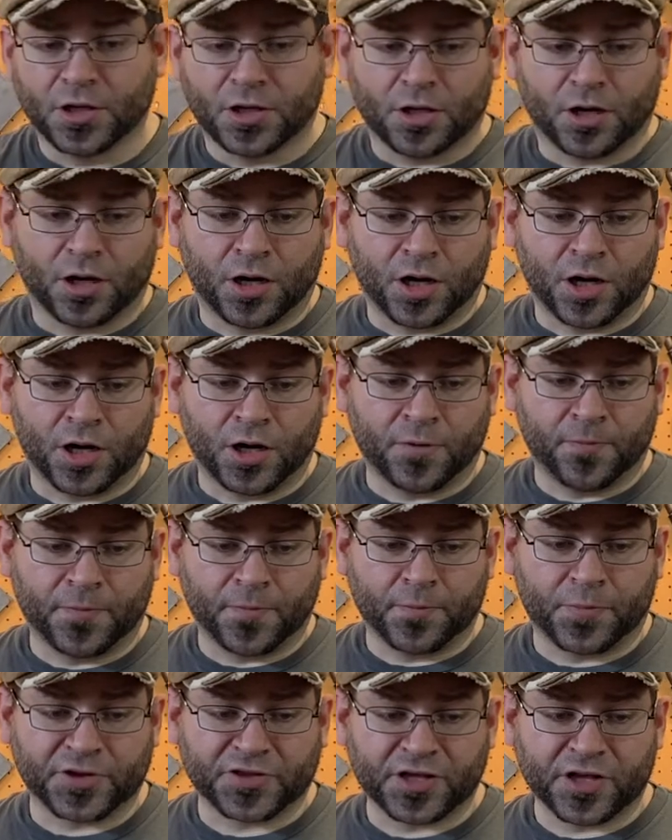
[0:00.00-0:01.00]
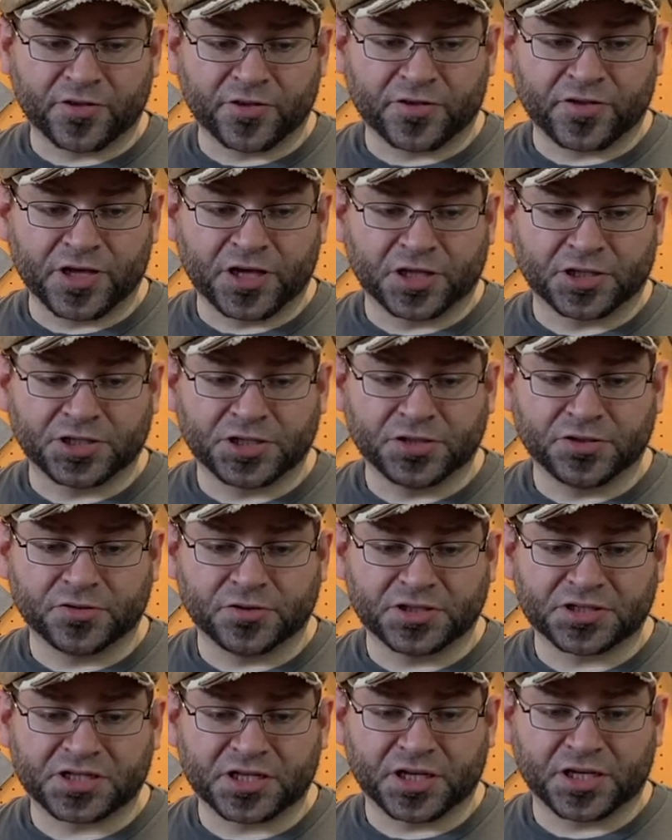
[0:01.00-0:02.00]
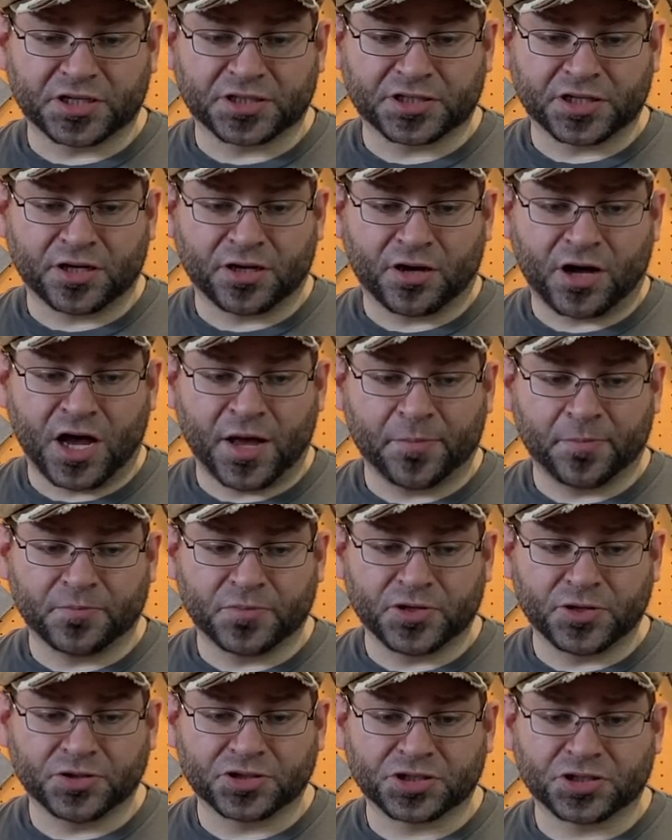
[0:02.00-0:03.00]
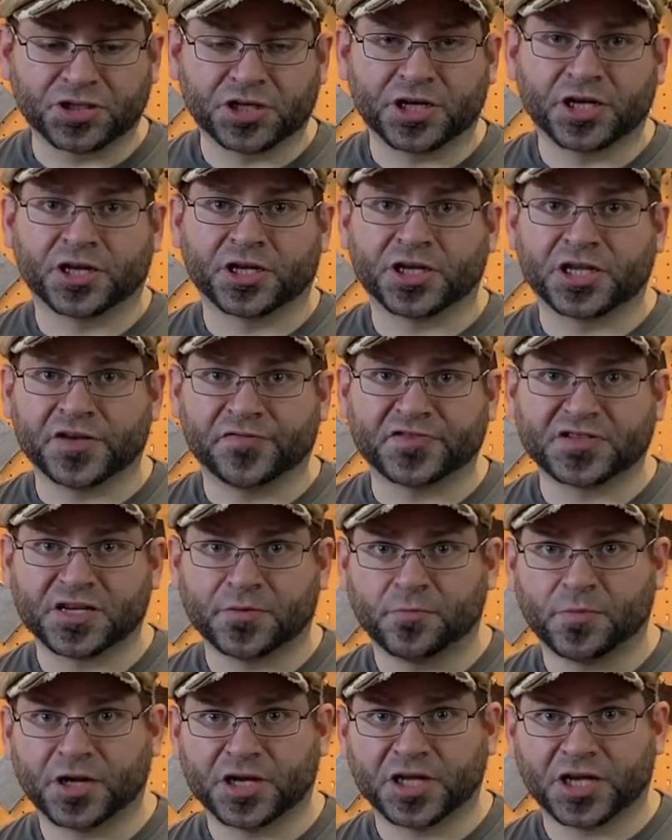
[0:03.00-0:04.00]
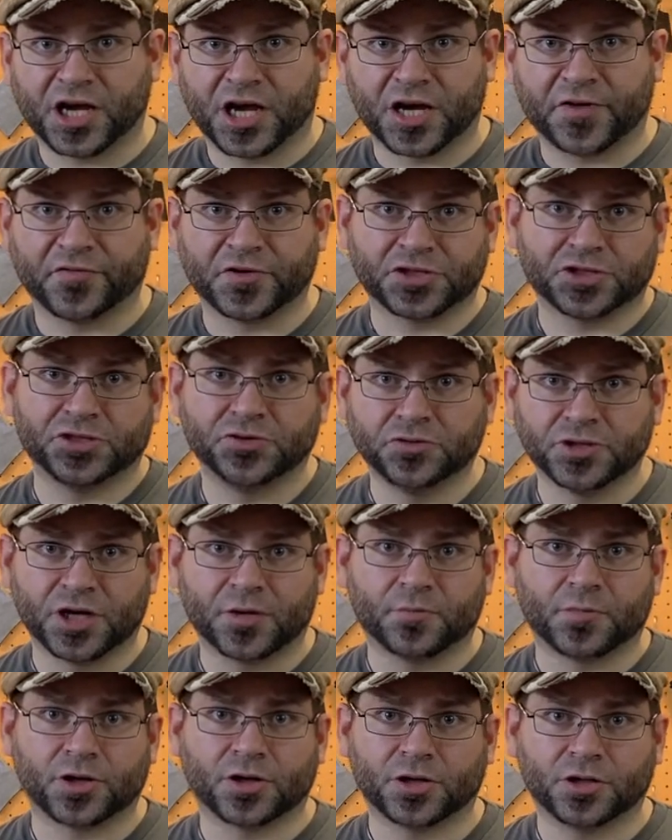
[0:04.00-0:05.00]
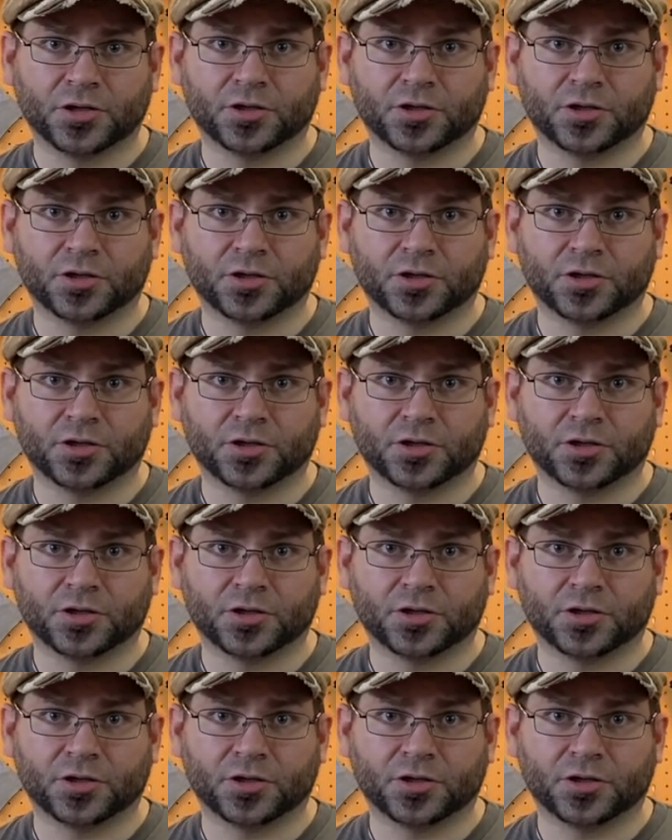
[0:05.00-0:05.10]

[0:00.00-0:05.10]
But the other thing too is that I'm usually going to give somebody kind of a 2-number,